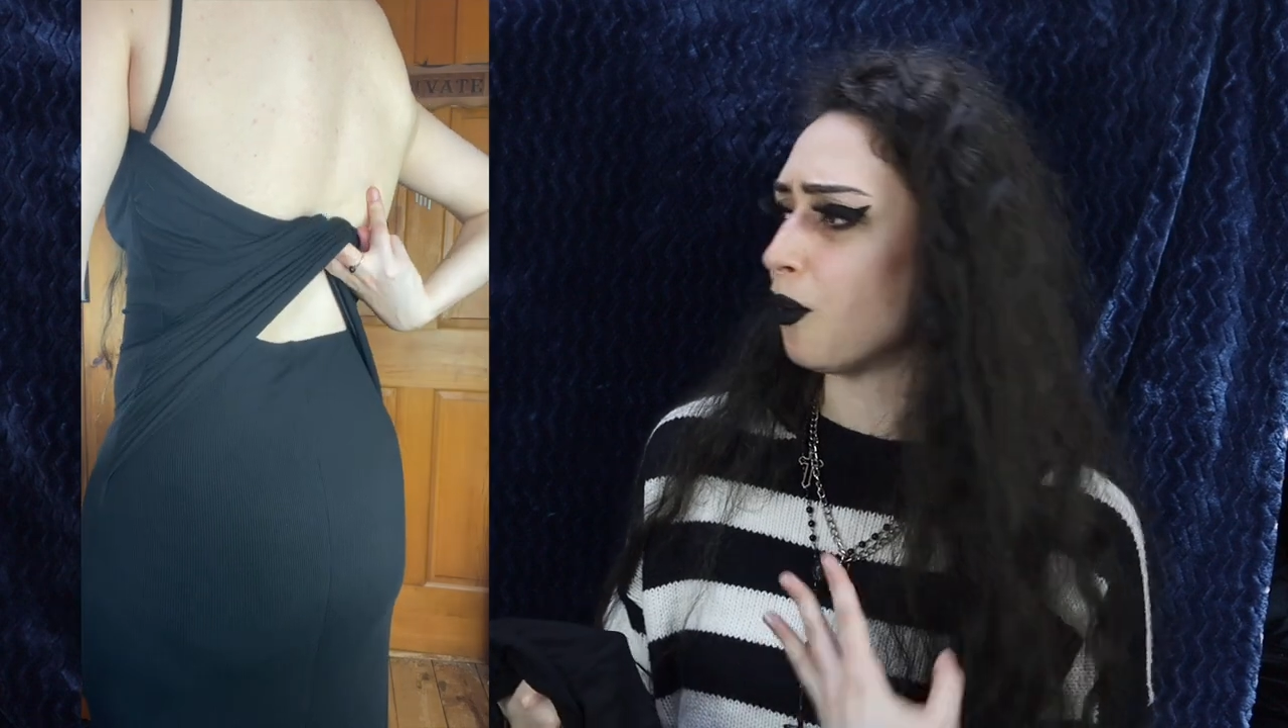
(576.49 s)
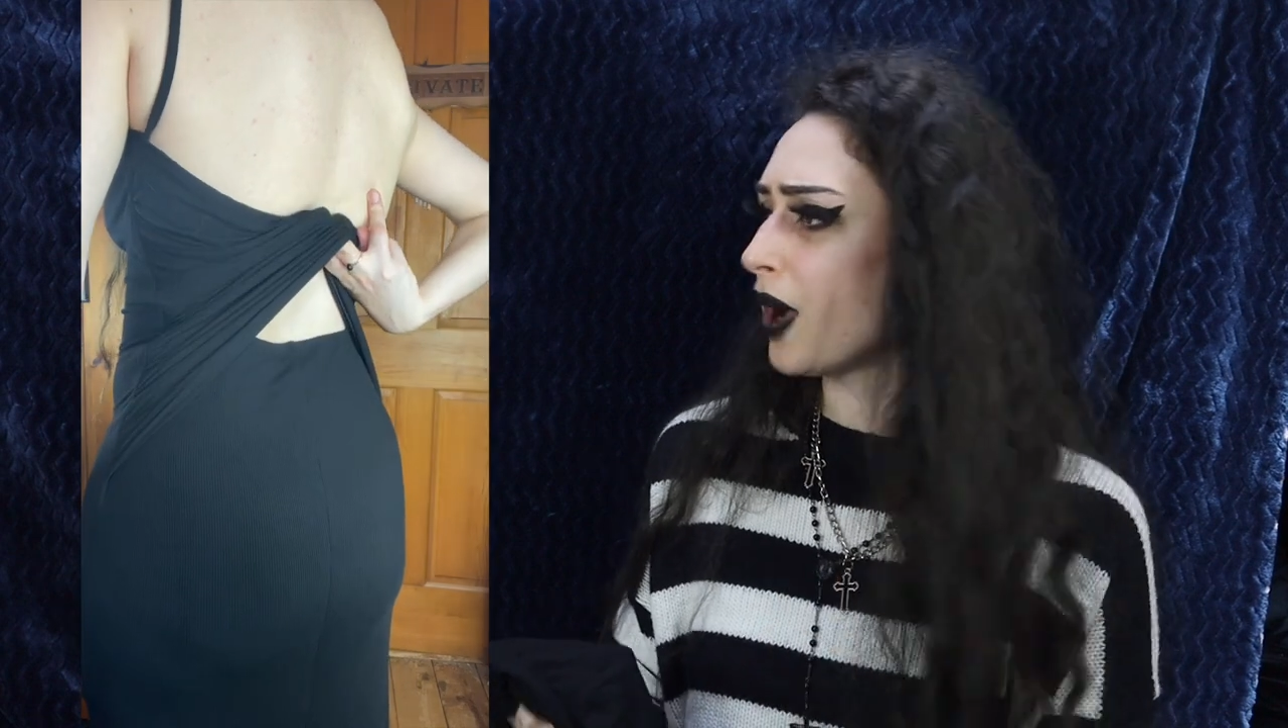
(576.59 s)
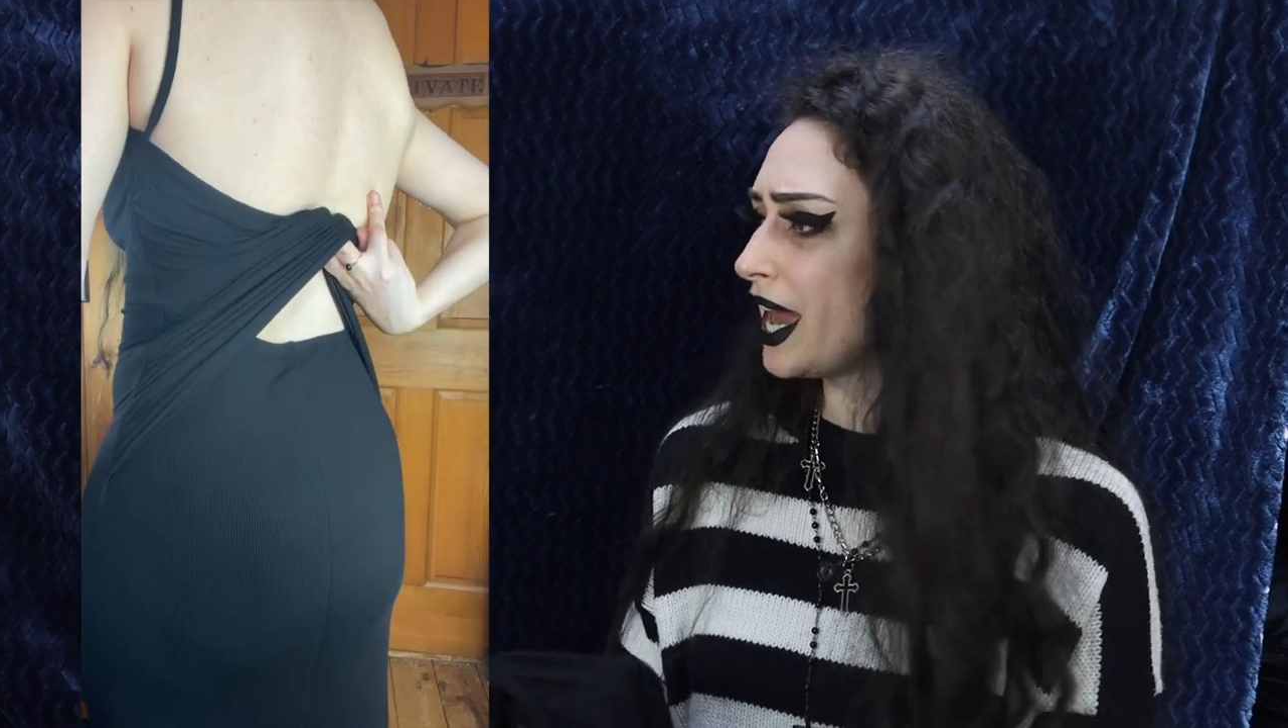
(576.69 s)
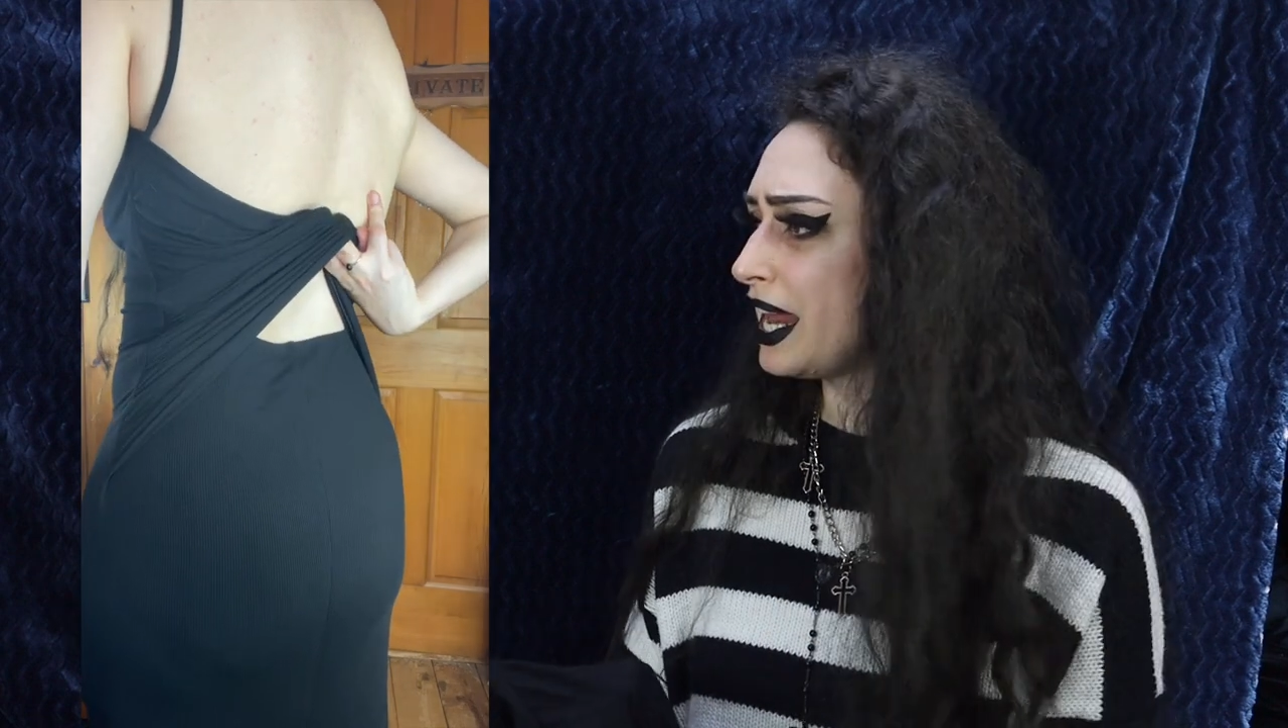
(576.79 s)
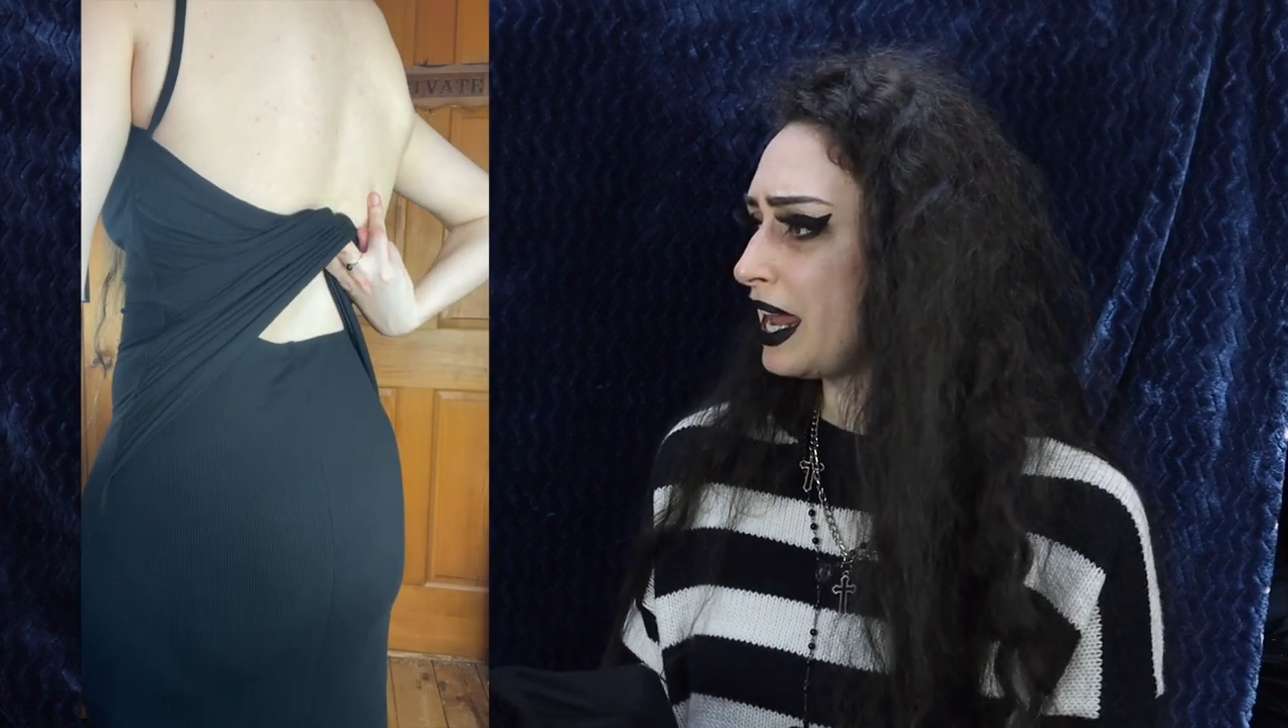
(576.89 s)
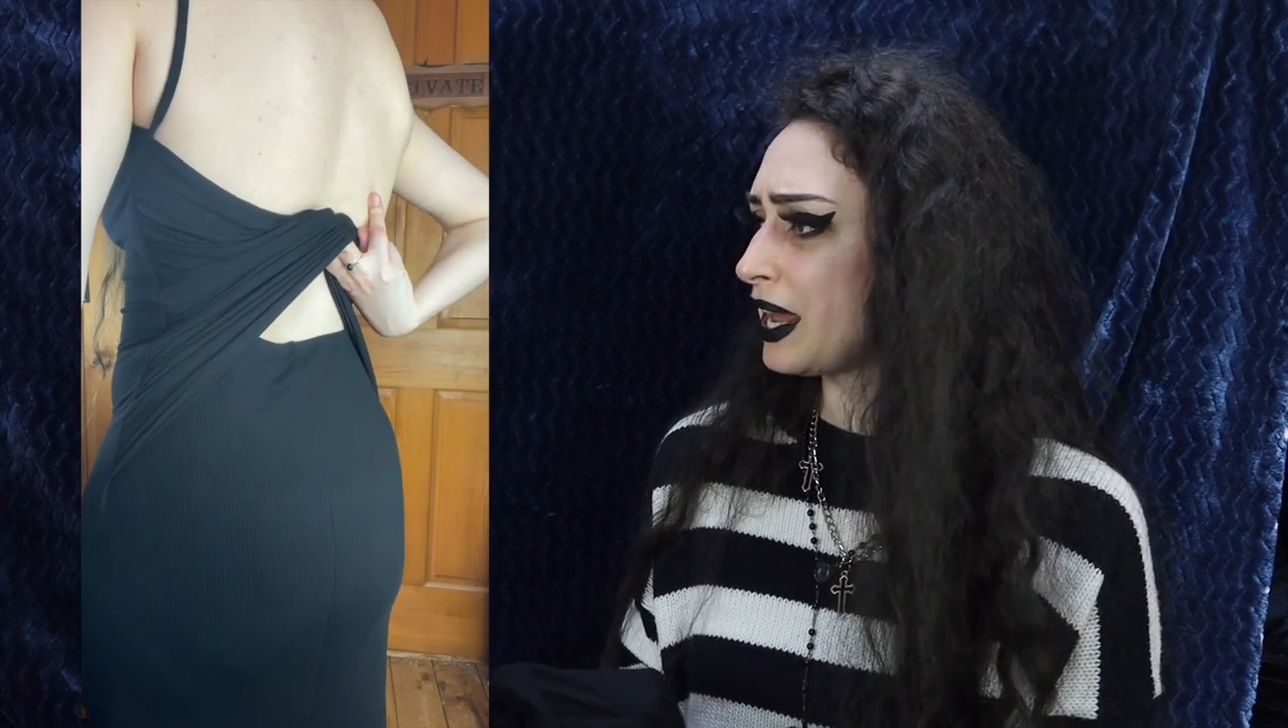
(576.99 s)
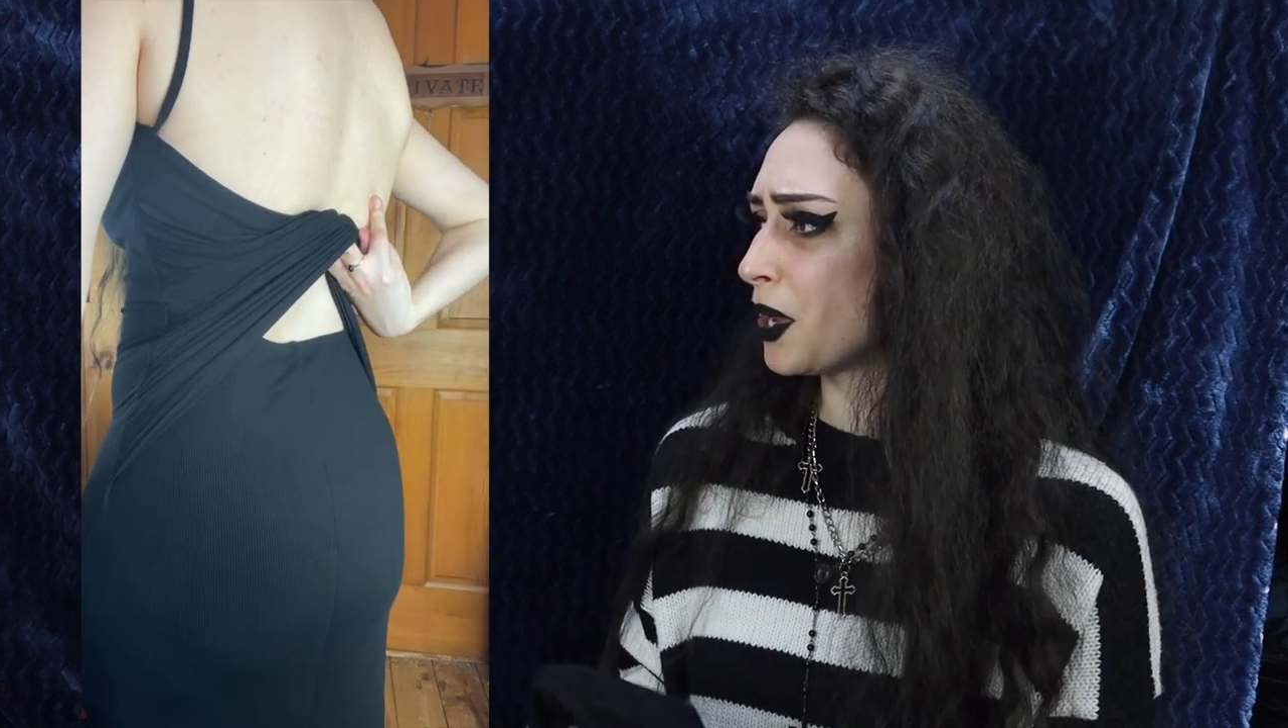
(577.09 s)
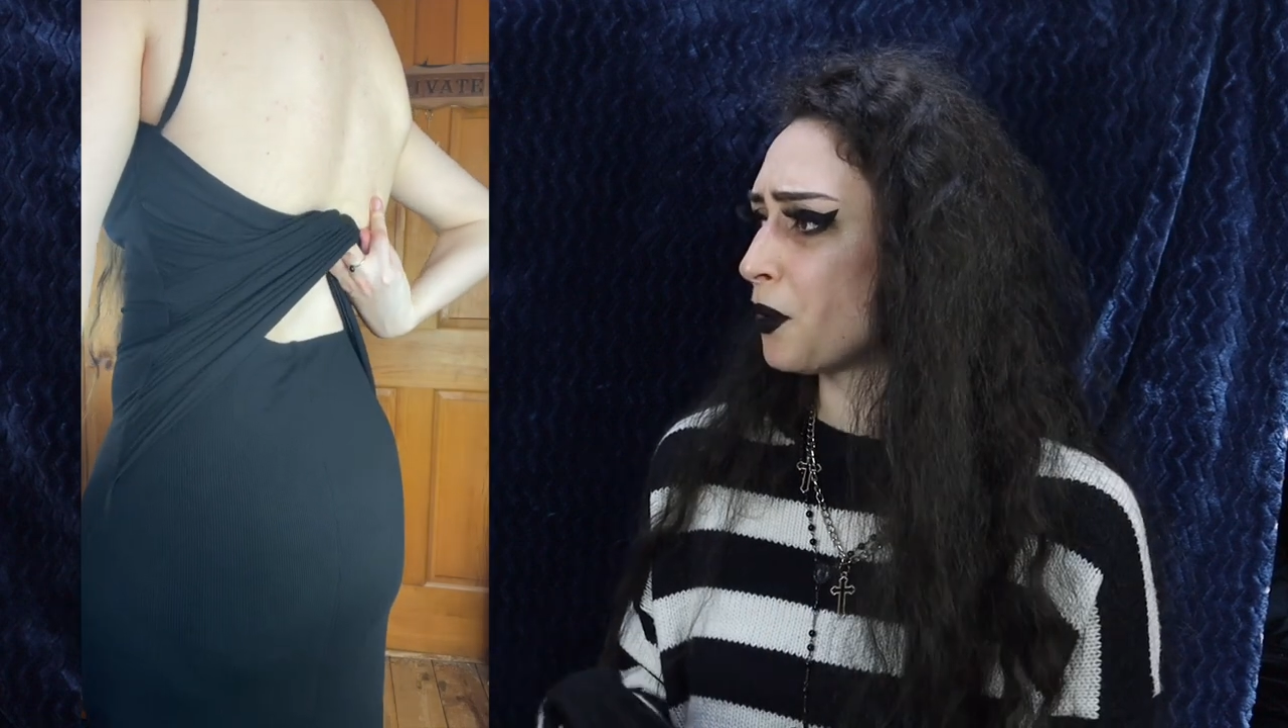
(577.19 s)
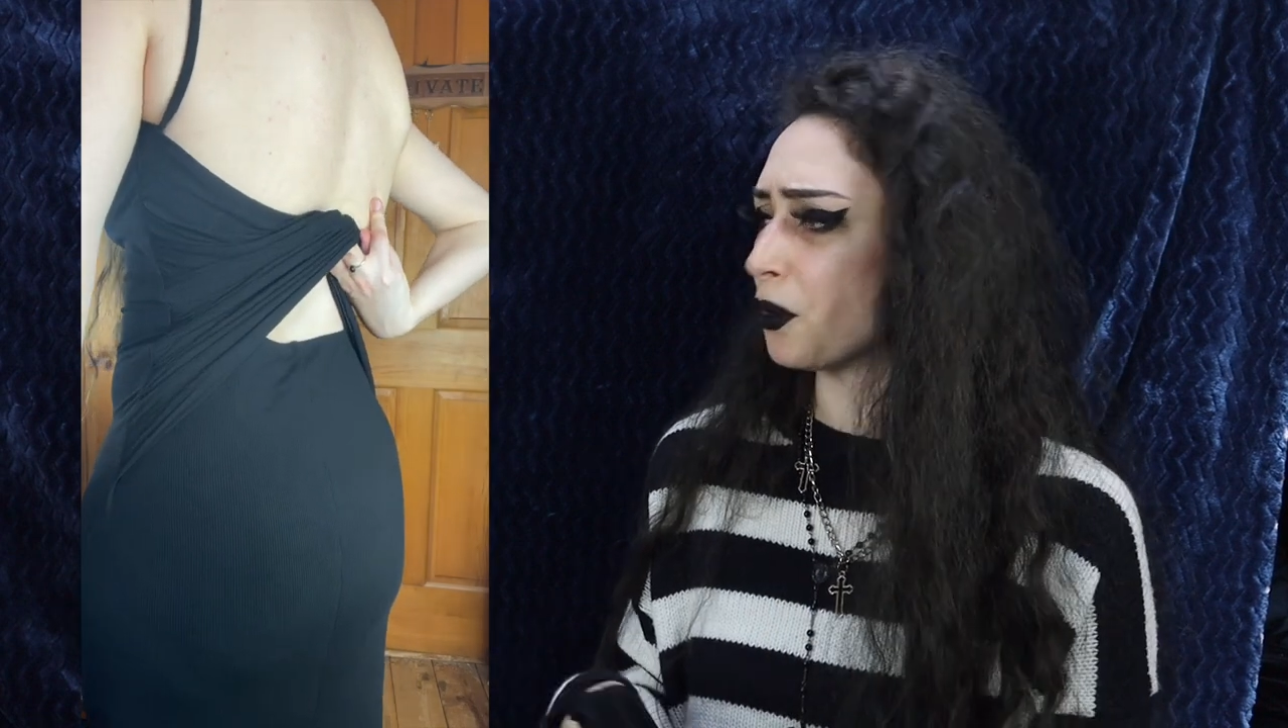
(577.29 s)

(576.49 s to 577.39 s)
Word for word: wedding